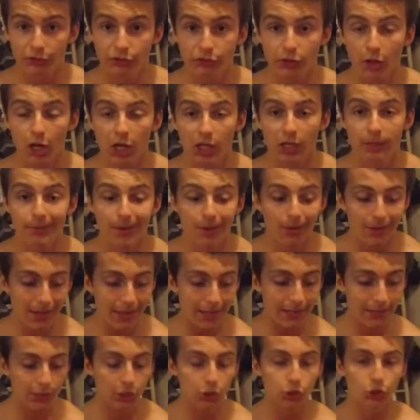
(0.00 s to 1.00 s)
is talking about
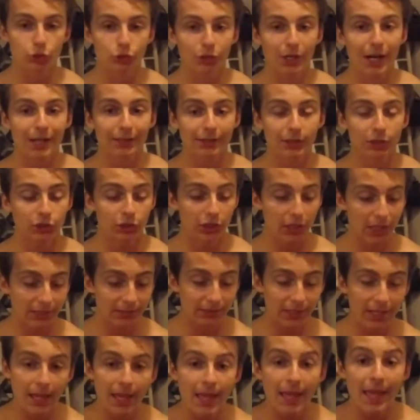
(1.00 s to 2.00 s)
how to contract the
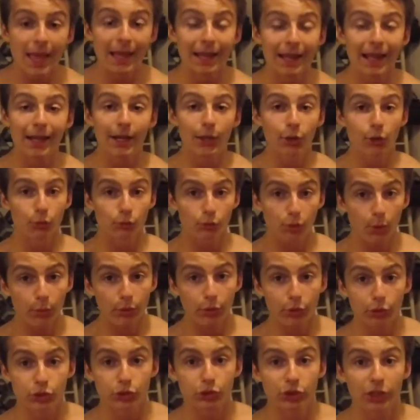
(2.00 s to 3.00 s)
chest and how to grow
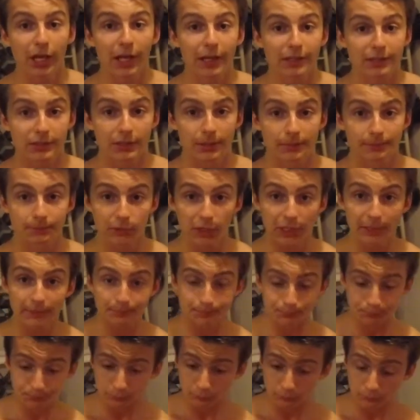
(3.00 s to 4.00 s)
your chest, right?
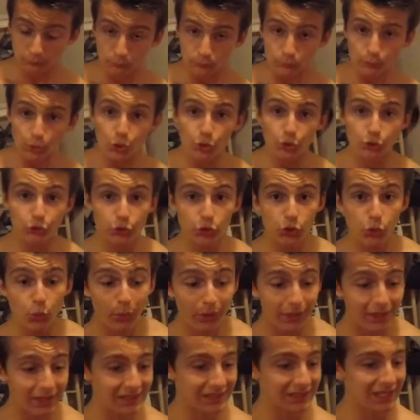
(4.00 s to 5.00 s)
So you
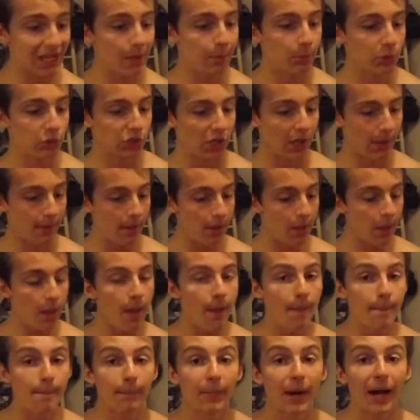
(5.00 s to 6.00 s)
want to establish that
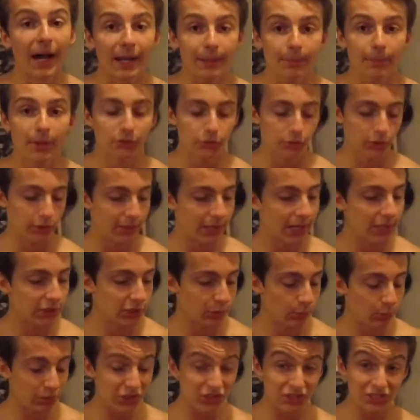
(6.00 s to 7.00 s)
mind-muscle
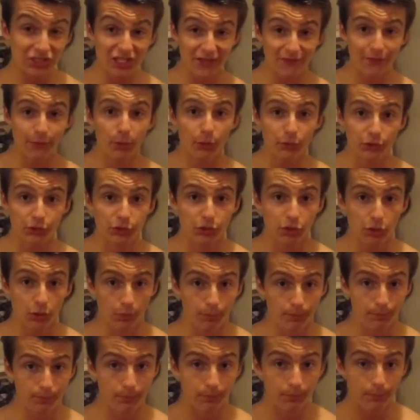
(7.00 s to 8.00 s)
connection, which is difficult to
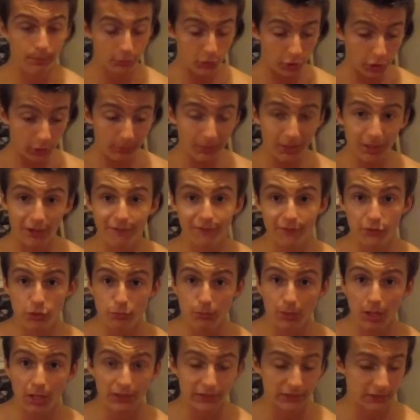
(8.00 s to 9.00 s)
do. It took me a few
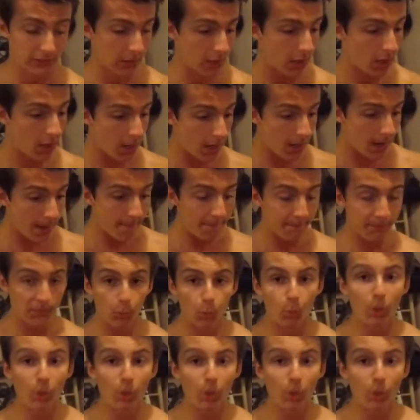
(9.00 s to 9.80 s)
months. But